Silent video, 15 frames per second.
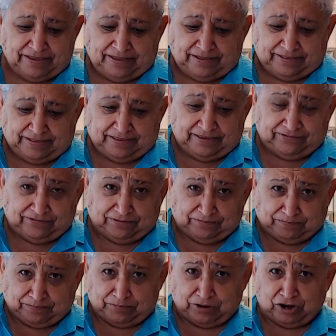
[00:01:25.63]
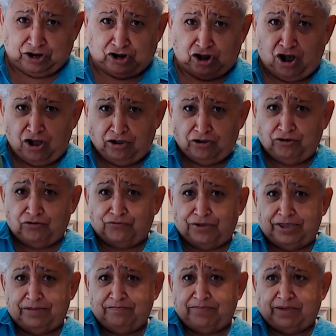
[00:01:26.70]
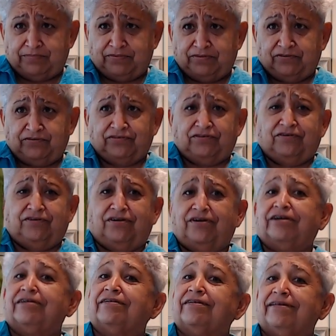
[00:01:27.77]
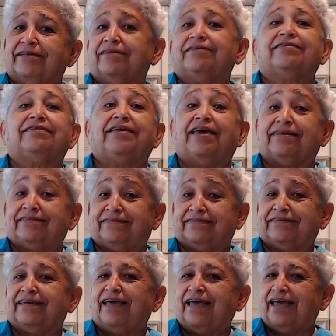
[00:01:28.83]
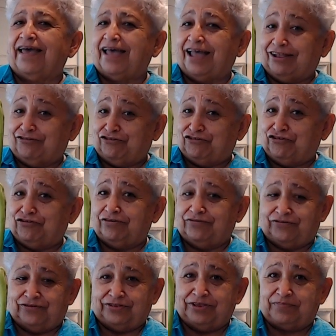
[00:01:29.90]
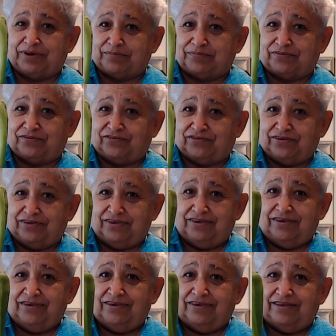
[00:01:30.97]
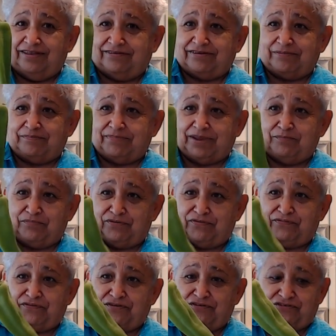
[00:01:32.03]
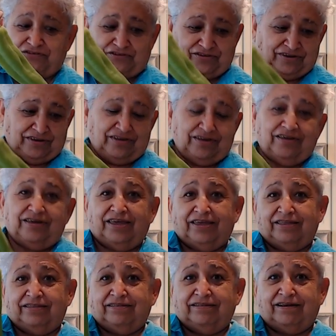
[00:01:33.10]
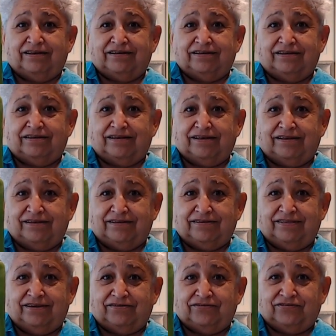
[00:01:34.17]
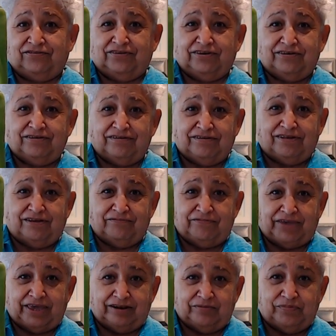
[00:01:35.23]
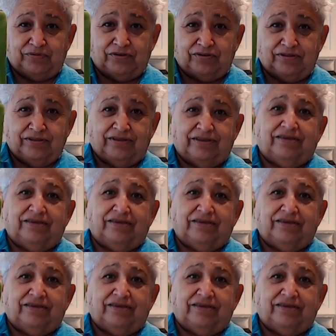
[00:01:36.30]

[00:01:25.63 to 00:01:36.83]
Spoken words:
These long green peppers are, yes, Hatch Chili peppers. It's September 1st, and they're still available,